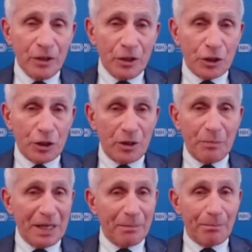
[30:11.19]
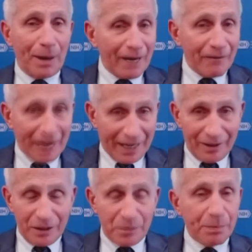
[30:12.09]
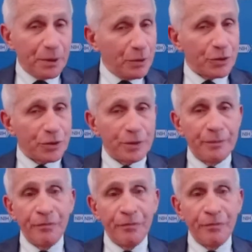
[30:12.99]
Should it be a bivalent boost?